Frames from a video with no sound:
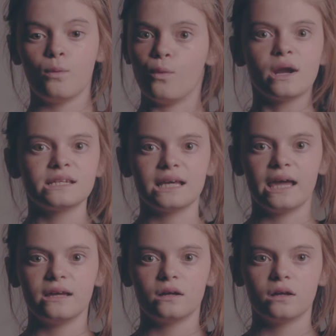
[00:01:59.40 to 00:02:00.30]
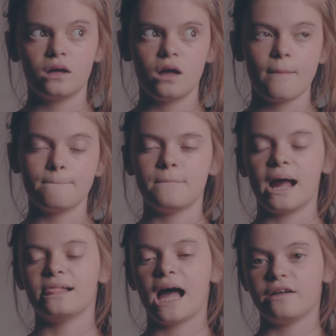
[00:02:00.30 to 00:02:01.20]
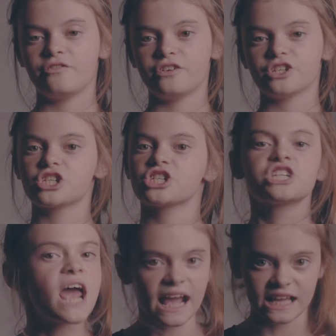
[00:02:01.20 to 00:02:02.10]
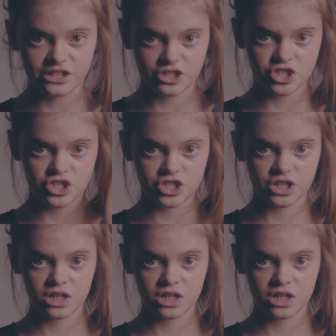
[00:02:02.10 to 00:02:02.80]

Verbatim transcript: One day, my life changed,